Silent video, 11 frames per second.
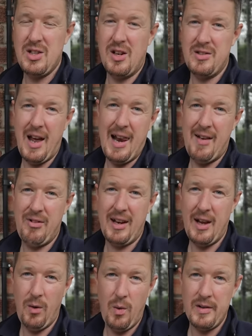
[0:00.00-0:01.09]
charge at 11
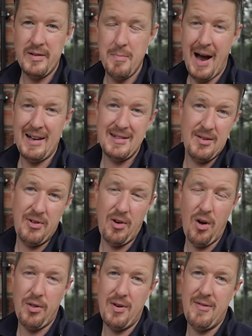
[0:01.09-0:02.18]
kilowatts max if you've
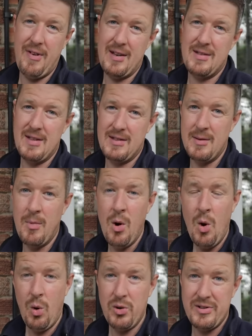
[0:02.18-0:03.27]
got a three-phase system,
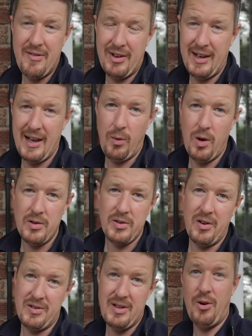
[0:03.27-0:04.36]
or 7 kilowatts
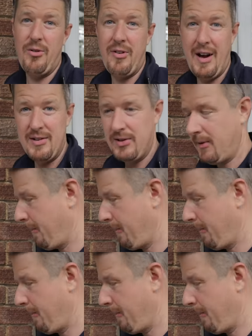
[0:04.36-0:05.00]
on a single phase.